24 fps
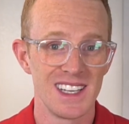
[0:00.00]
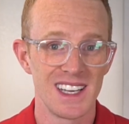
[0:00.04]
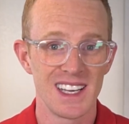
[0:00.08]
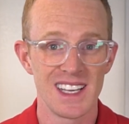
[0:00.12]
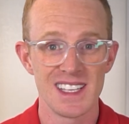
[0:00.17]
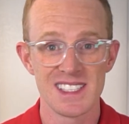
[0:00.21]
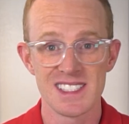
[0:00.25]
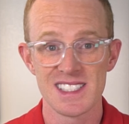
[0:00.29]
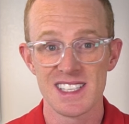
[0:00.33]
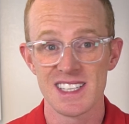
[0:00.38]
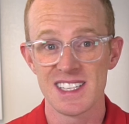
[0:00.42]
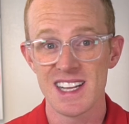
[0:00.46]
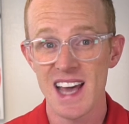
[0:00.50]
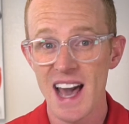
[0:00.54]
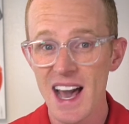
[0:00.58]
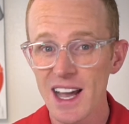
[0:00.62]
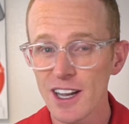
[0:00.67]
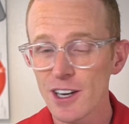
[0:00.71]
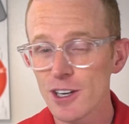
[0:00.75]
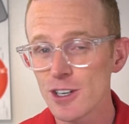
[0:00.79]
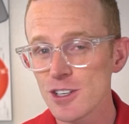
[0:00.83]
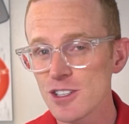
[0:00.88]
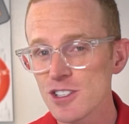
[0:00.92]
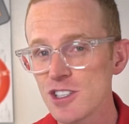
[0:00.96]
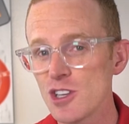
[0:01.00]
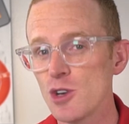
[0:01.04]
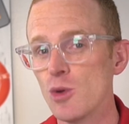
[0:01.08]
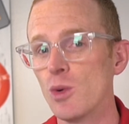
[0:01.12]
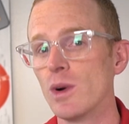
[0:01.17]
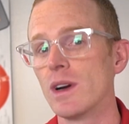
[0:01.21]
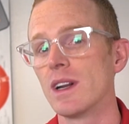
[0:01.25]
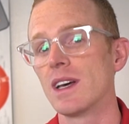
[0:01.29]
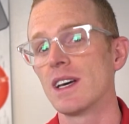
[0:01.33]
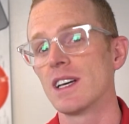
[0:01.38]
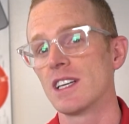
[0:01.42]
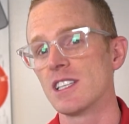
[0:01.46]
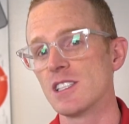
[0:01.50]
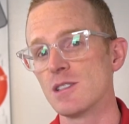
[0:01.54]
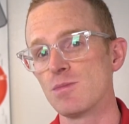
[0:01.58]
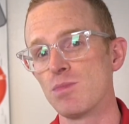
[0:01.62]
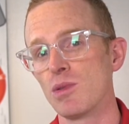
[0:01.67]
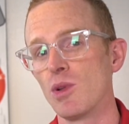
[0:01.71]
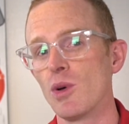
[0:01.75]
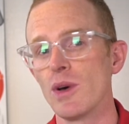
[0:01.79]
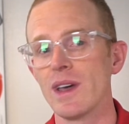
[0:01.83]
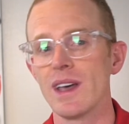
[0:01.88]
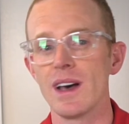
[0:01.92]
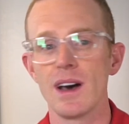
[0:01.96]
against attackers who would
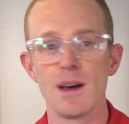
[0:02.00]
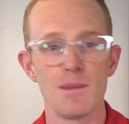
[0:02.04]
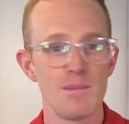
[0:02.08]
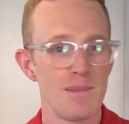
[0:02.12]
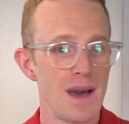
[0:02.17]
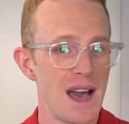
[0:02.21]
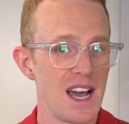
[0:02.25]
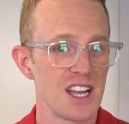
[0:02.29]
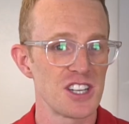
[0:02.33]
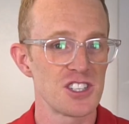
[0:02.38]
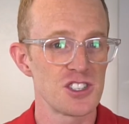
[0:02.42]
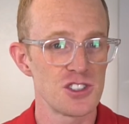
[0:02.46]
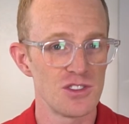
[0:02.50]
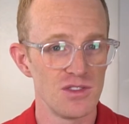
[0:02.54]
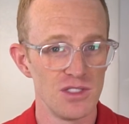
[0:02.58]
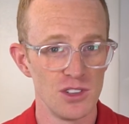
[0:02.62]
exploit unpatched